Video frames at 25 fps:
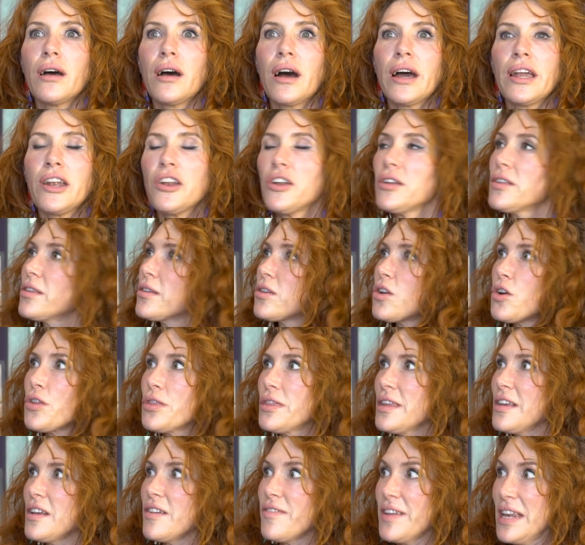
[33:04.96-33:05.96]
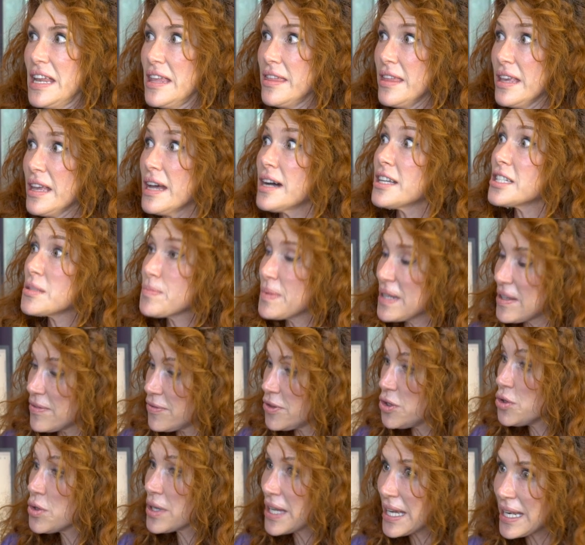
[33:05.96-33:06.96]
can't think of anything else, but
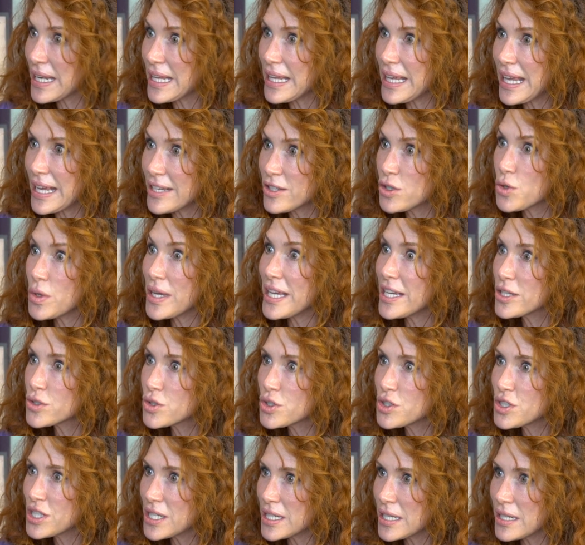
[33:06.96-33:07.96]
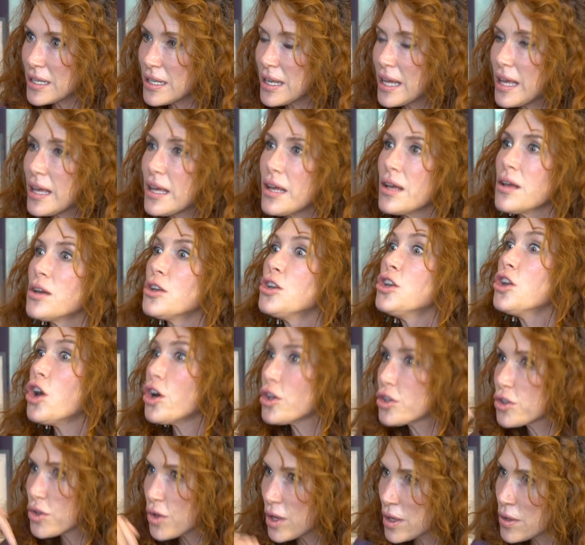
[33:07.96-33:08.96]
if you can get your estrogen
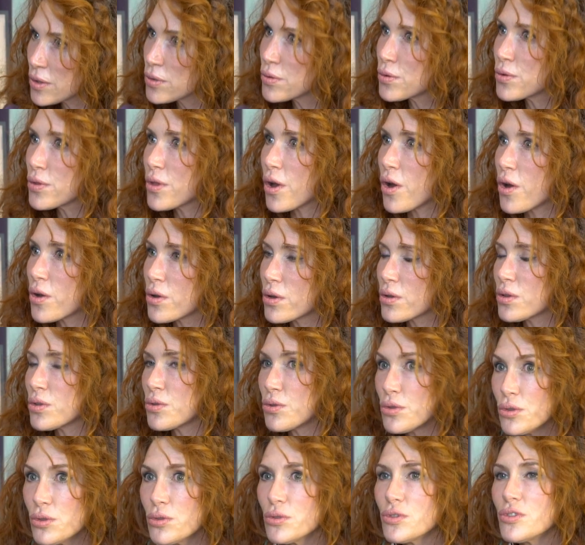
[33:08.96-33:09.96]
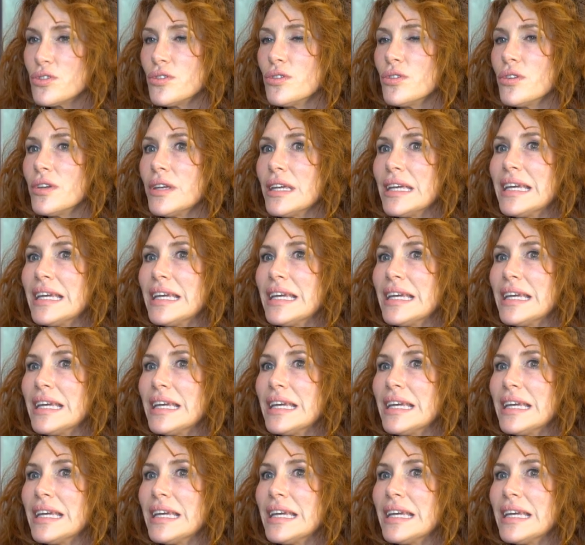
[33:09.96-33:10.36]
not going through the oral route,